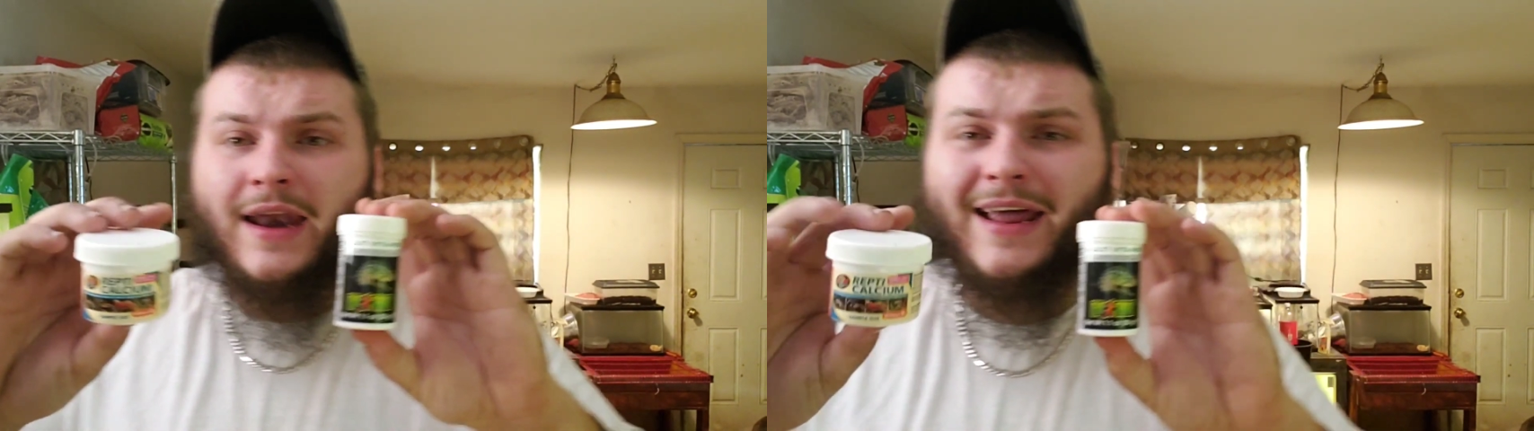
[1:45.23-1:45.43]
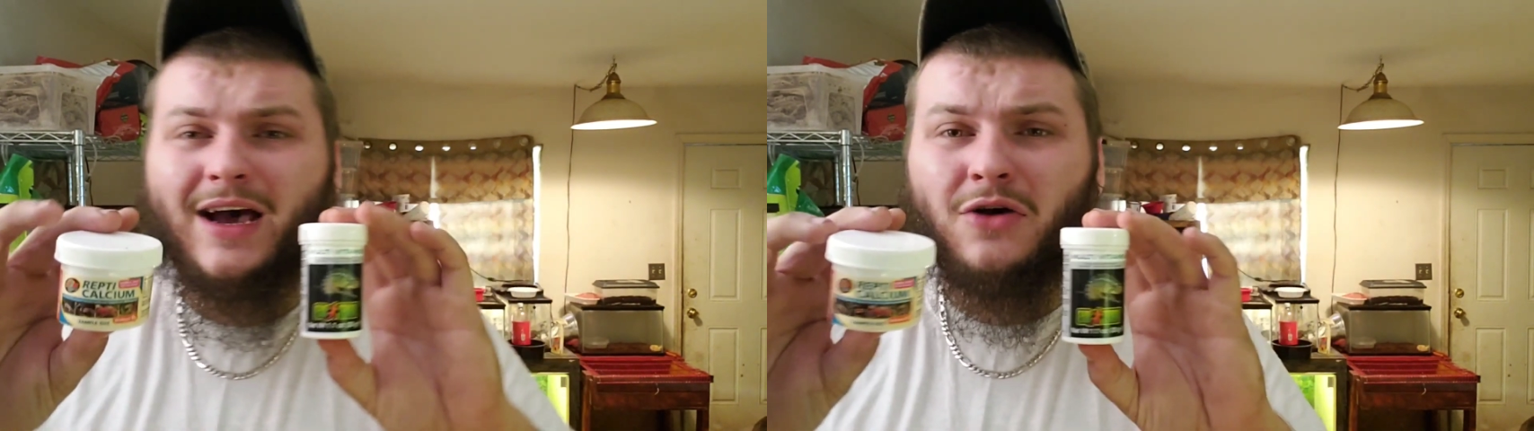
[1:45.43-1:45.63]

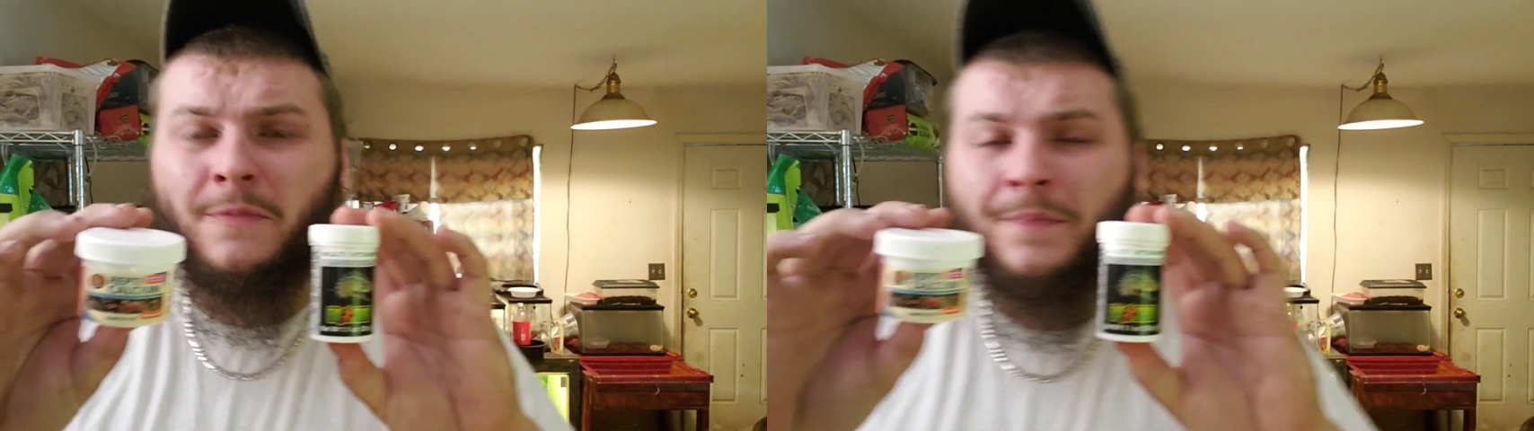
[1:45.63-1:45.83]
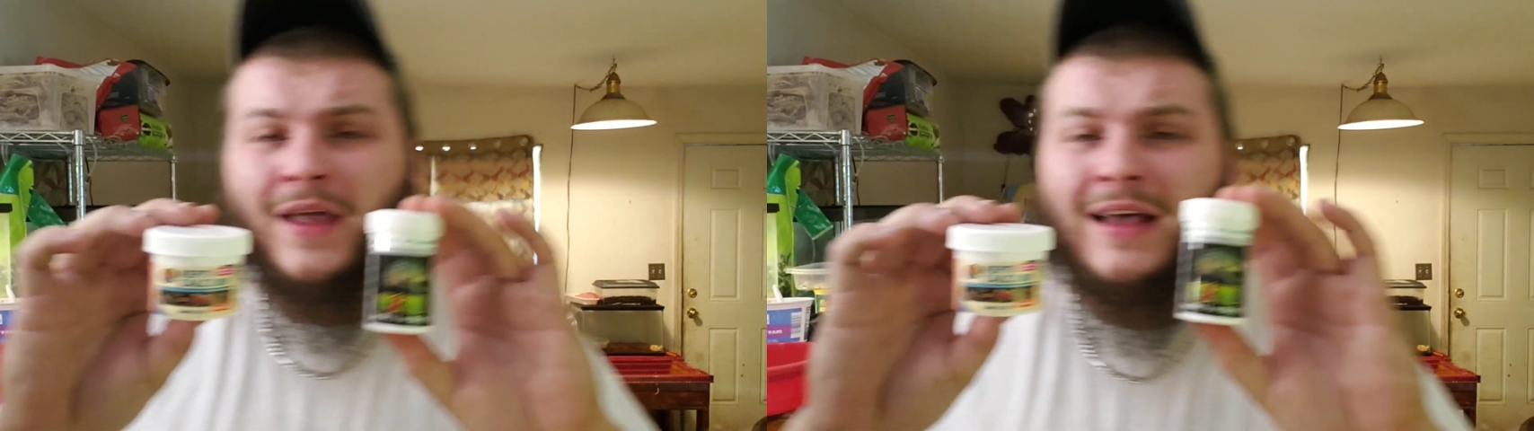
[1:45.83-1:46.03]
Now,
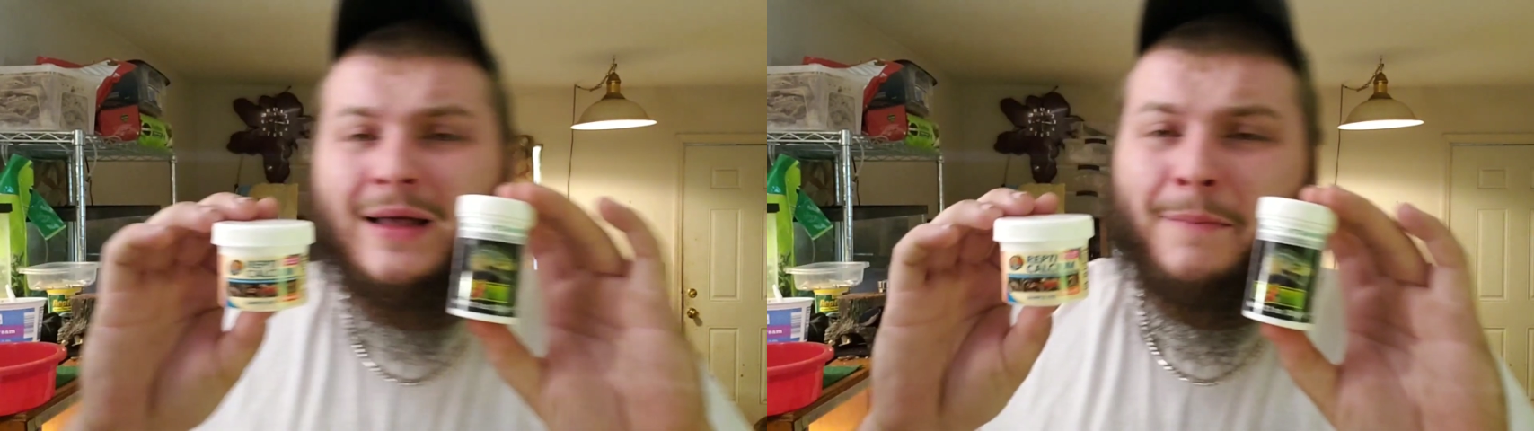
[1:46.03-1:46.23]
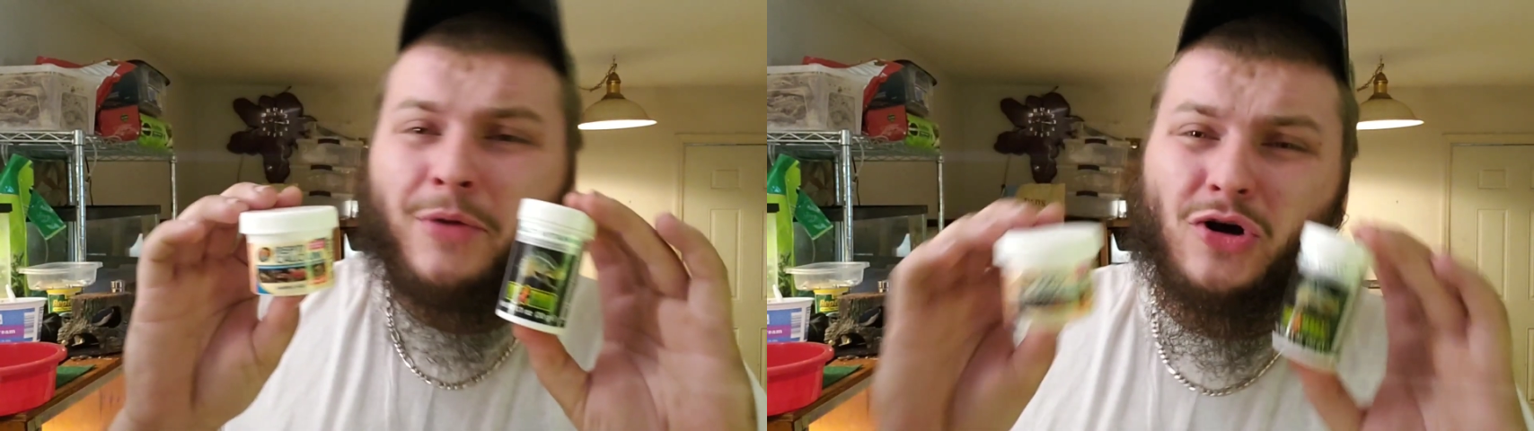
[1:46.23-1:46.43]

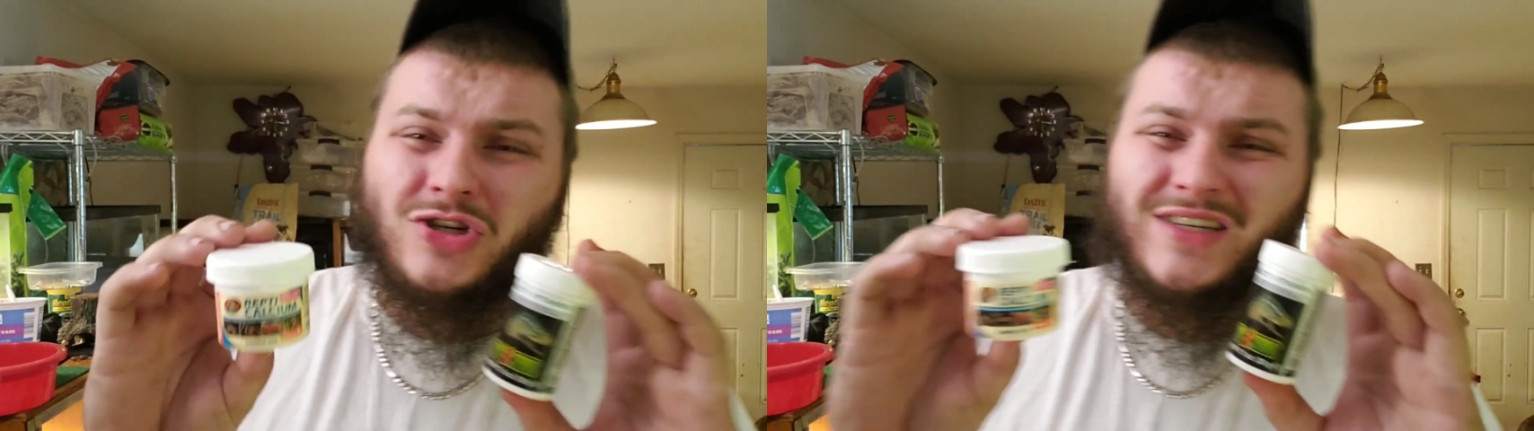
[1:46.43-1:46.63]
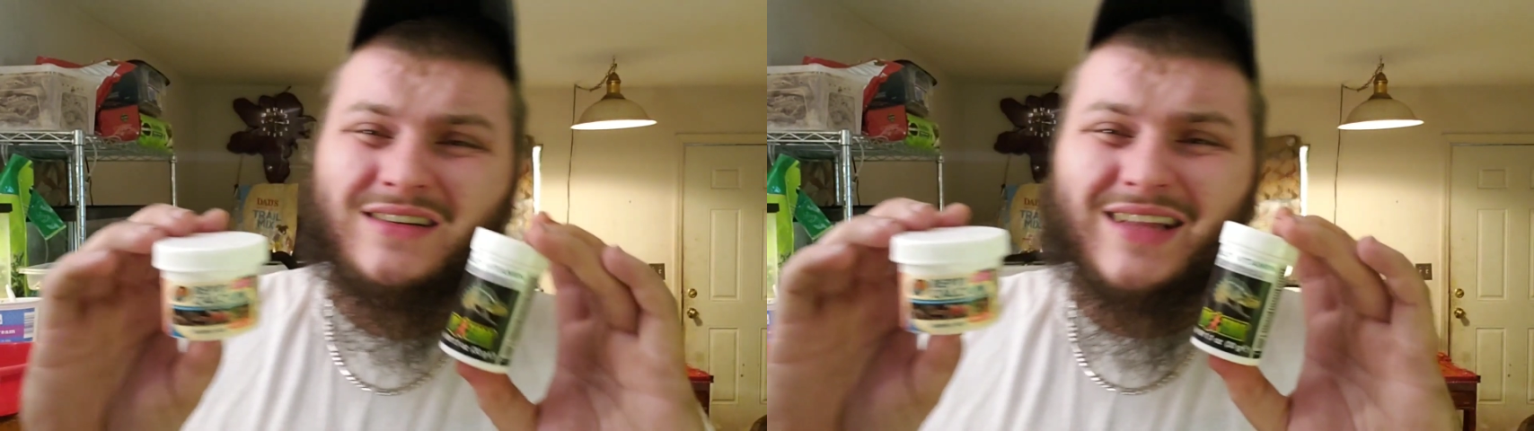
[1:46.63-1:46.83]

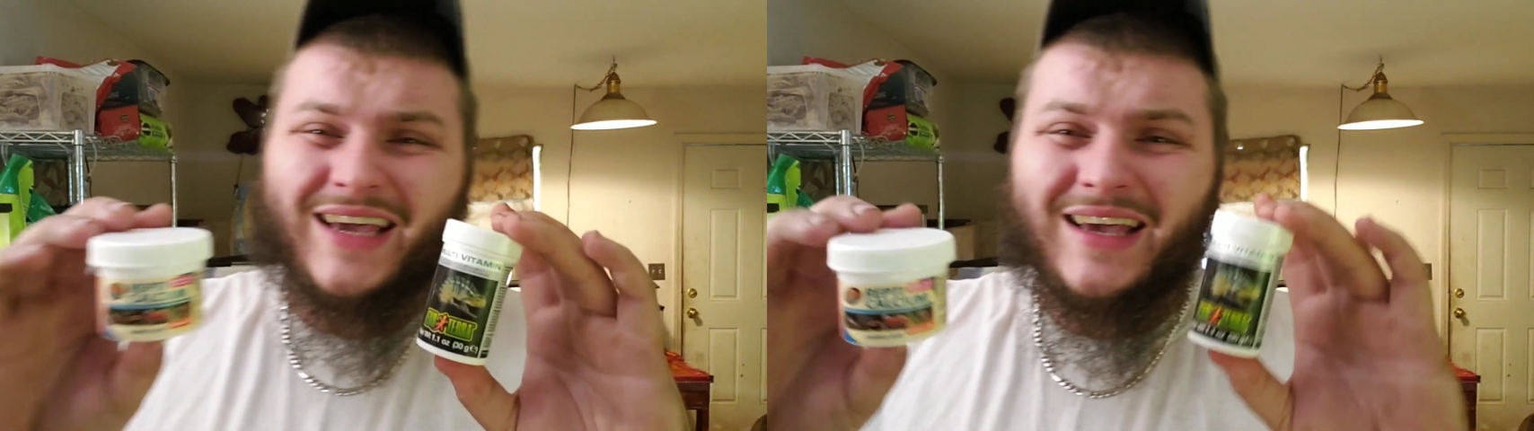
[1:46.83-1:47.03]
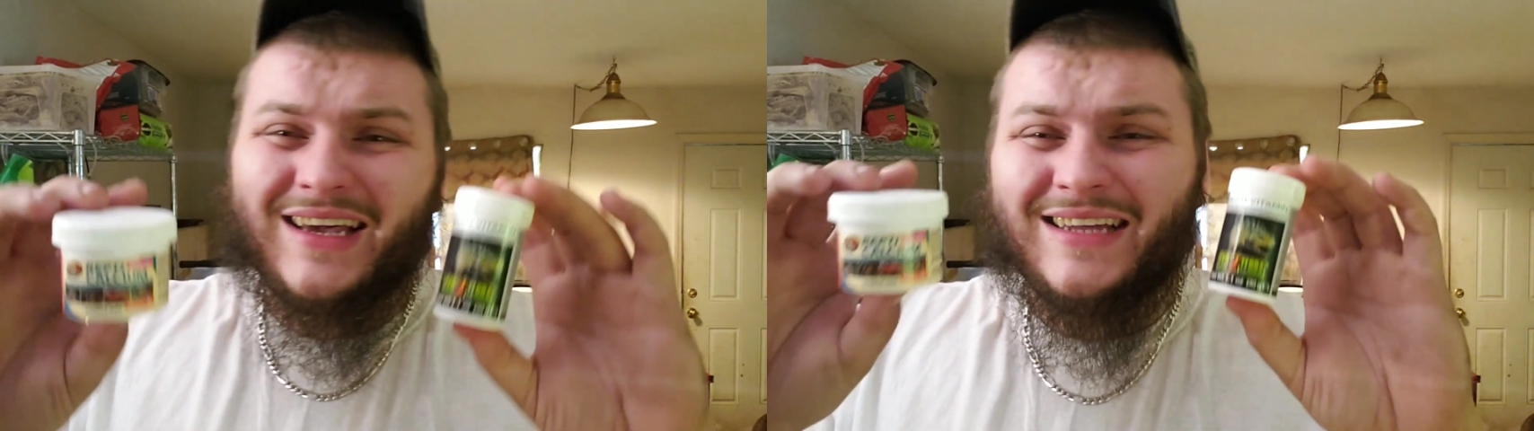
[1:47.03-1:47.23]
personally,